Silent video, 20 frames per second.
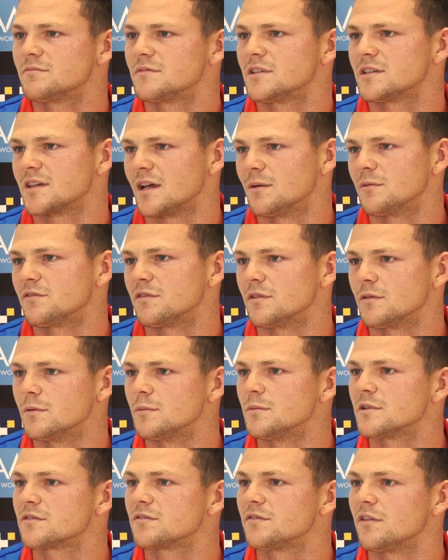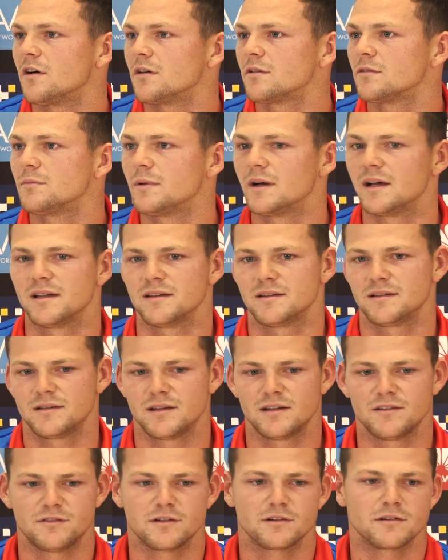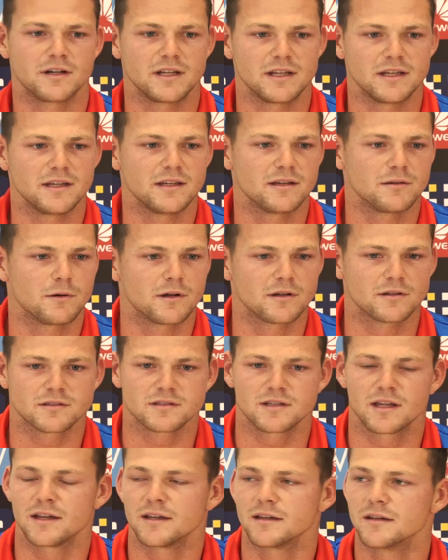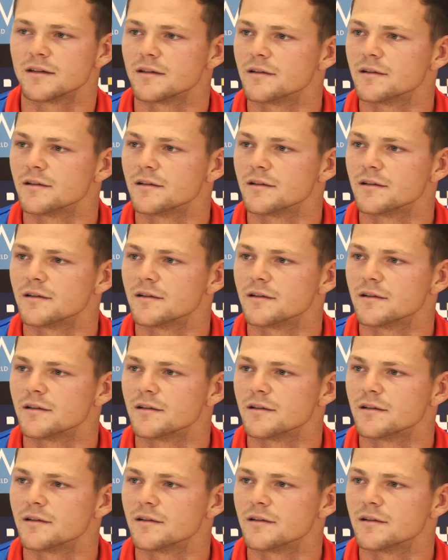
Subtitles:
just coming for the women's final, but if you're already here, why not stay?